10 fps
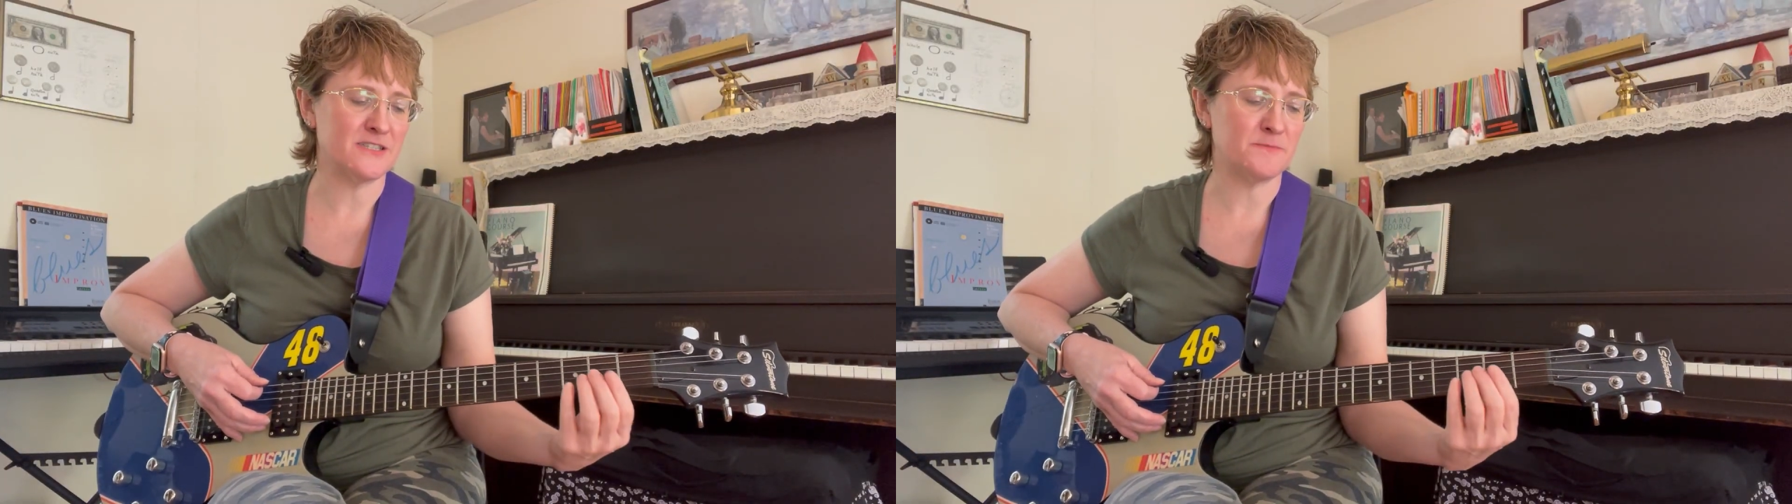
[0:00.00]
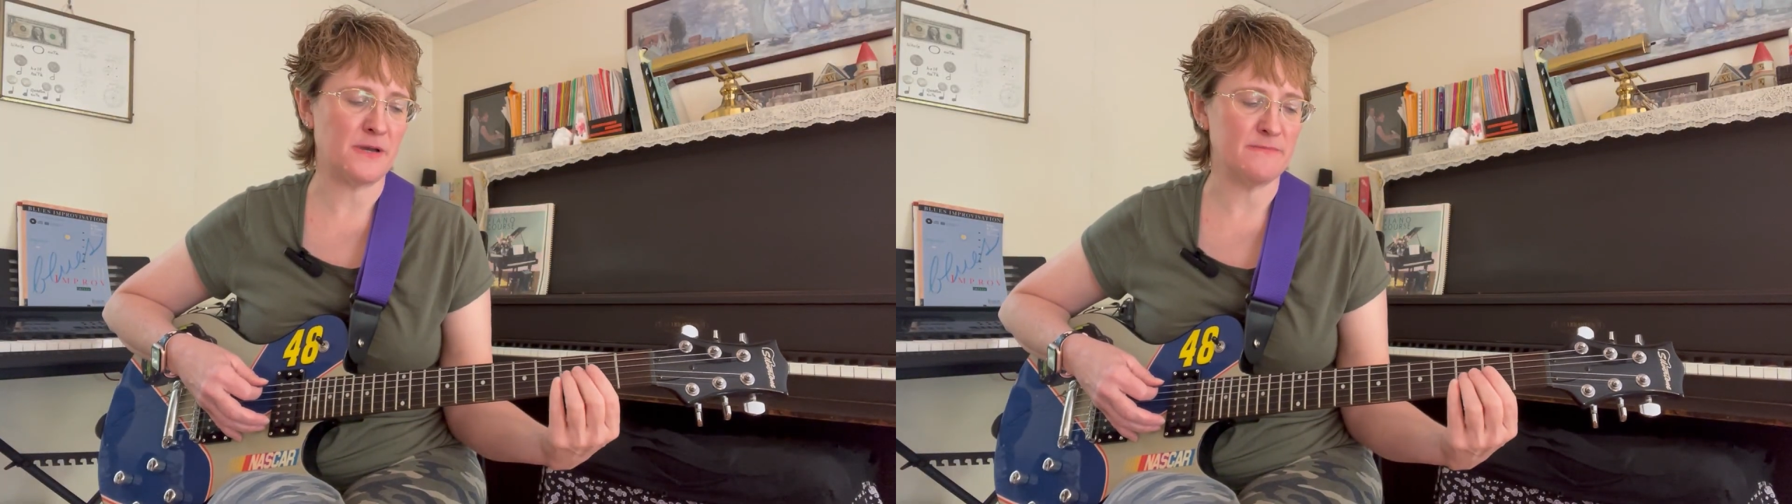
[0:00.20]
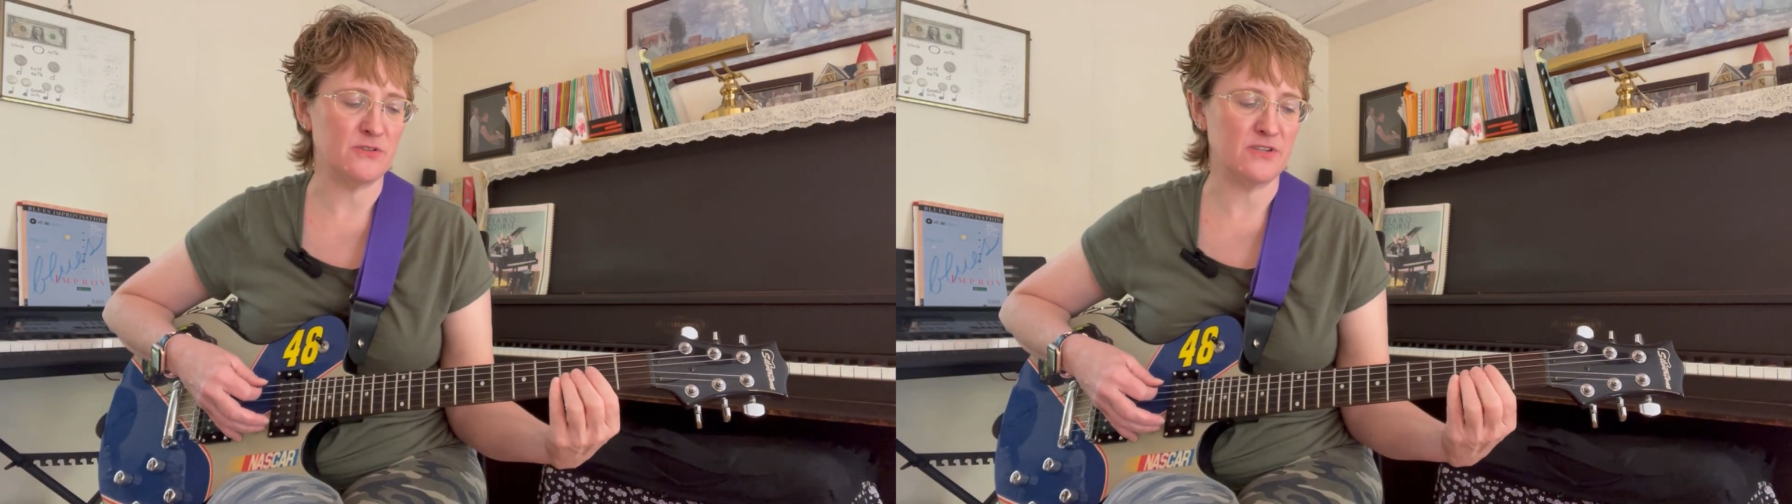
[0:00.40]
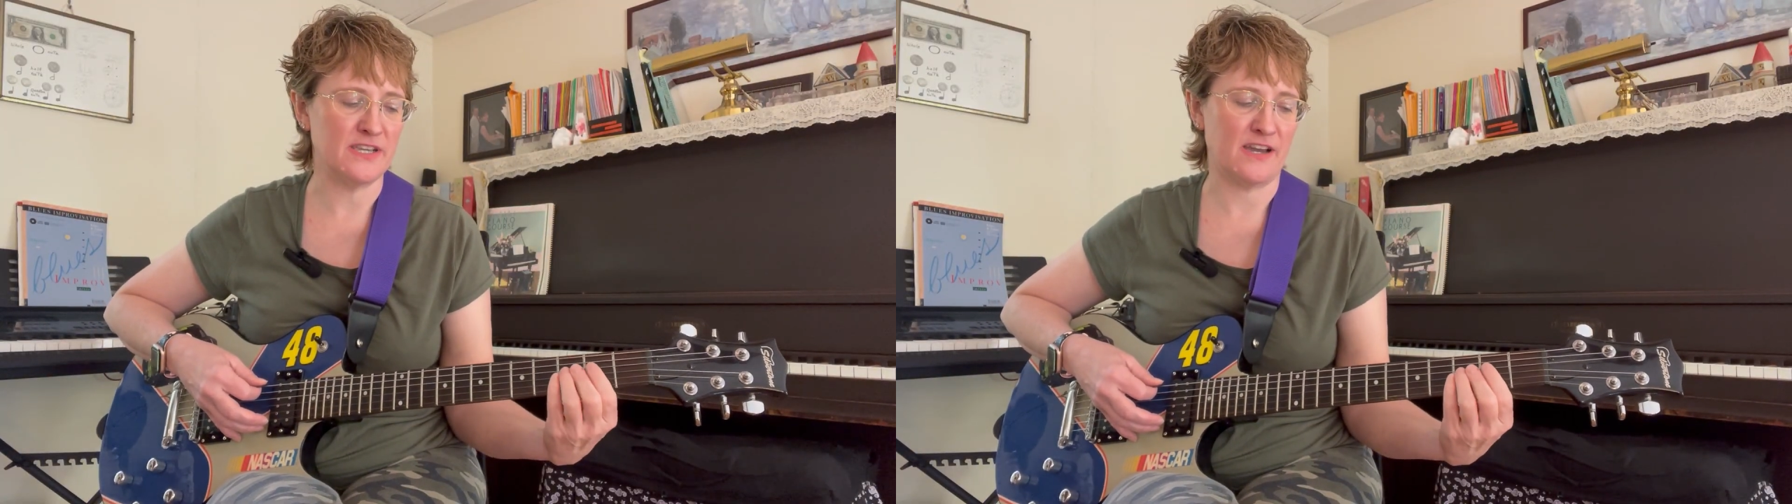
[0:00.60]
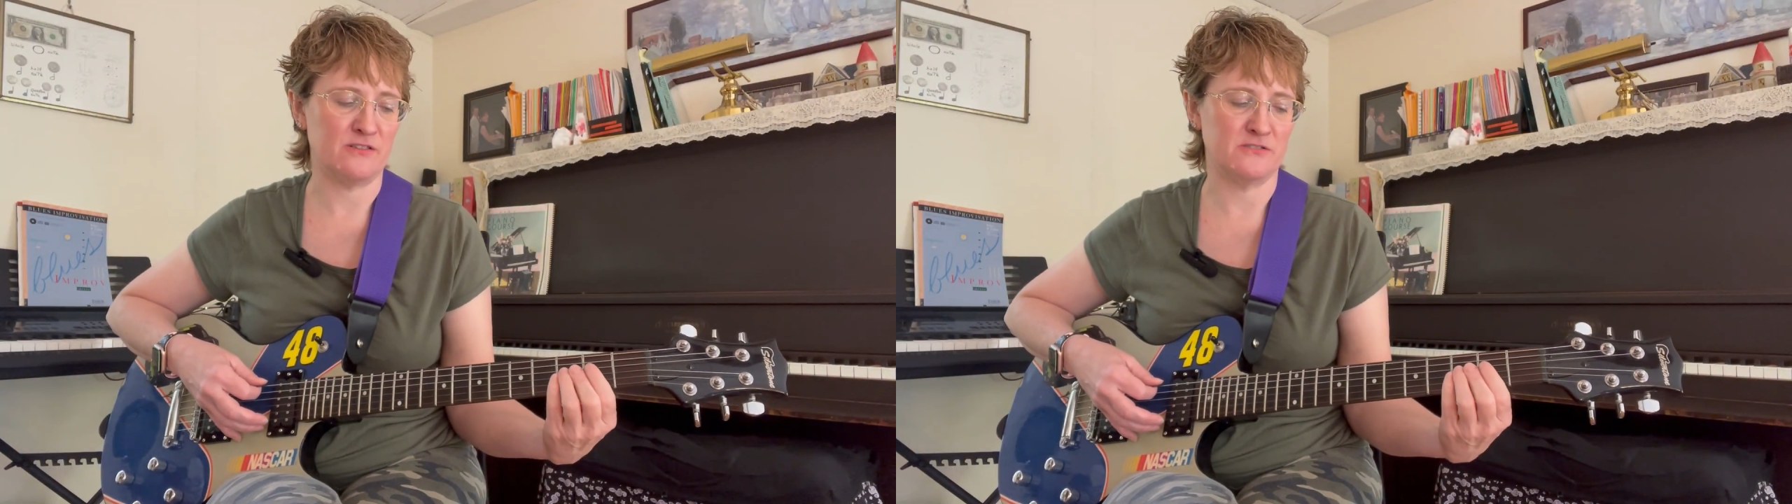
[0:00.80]
this by
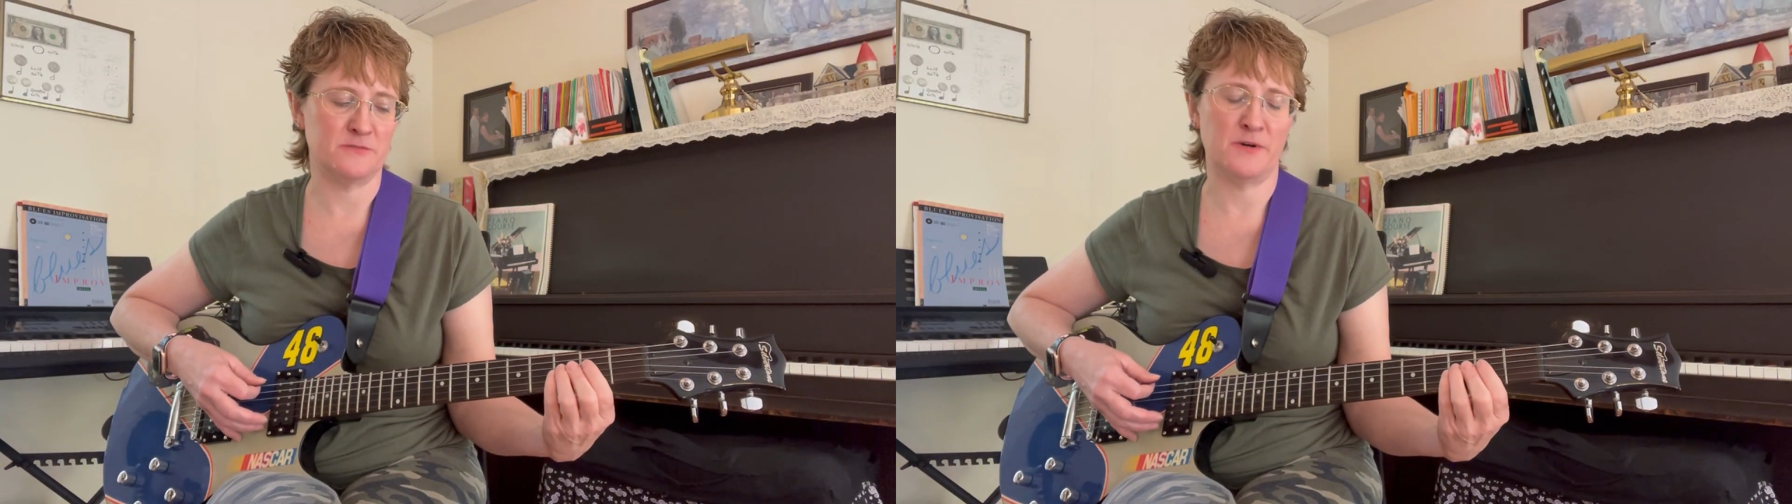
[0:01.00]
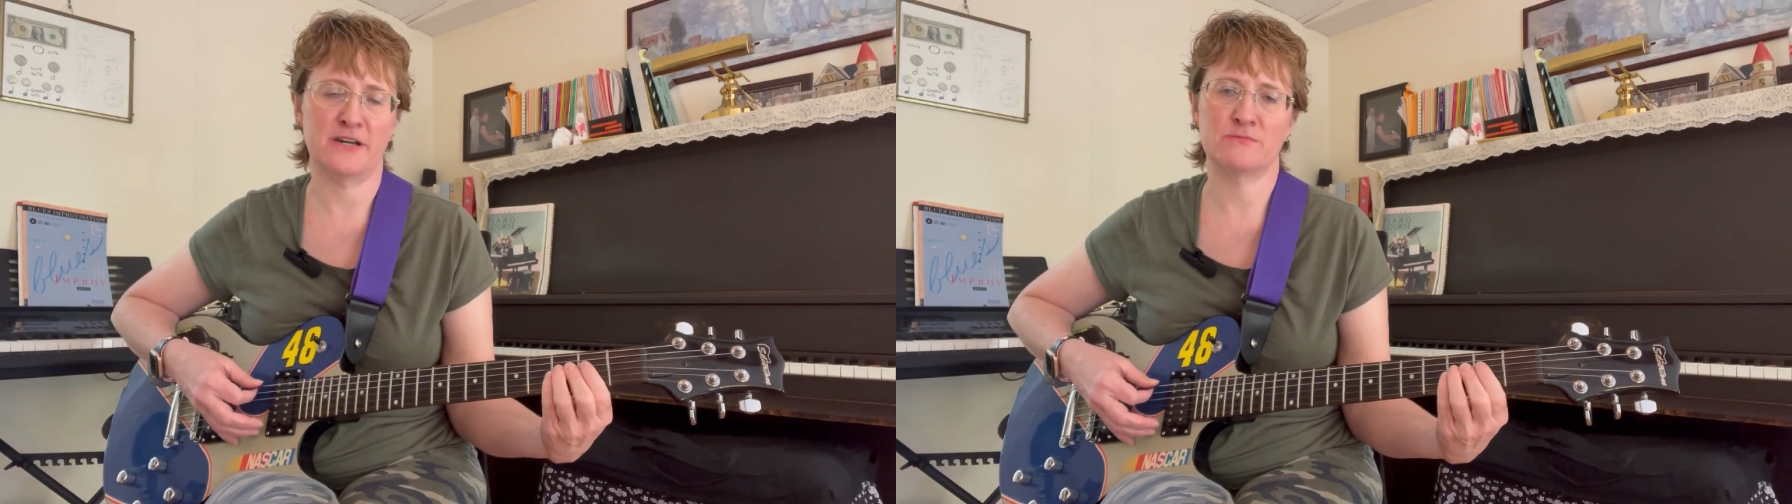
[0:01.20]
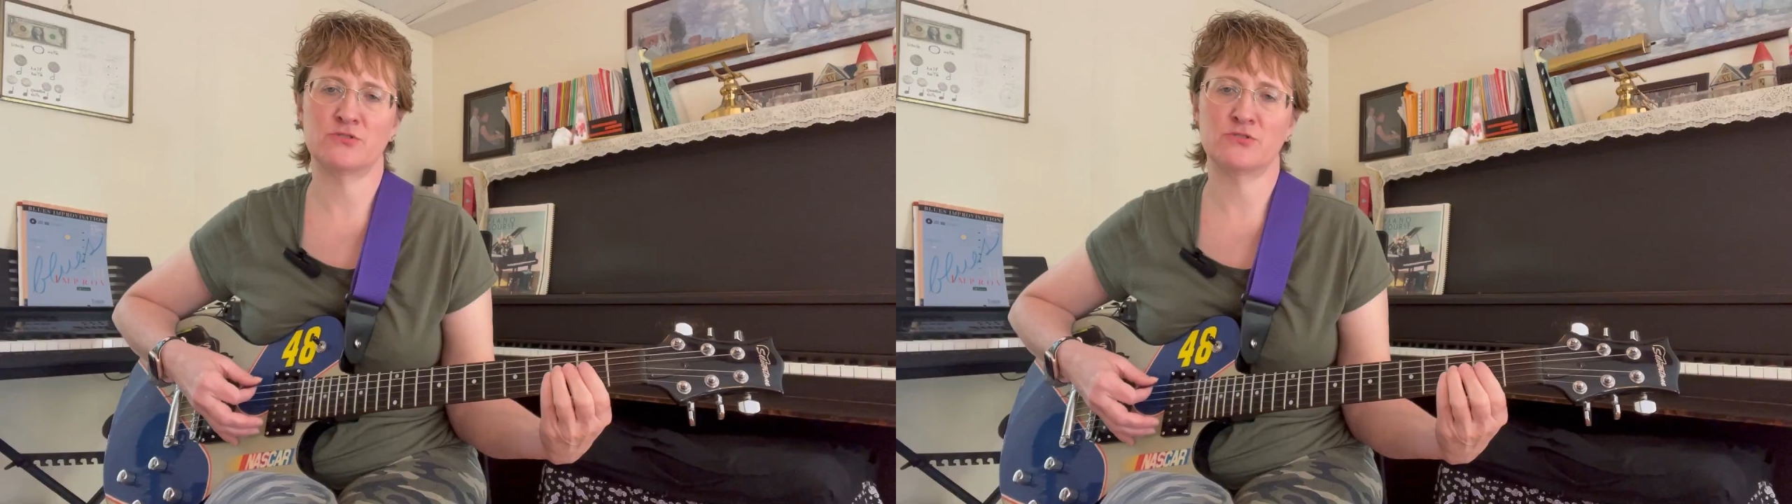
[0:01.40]
muting out these bottom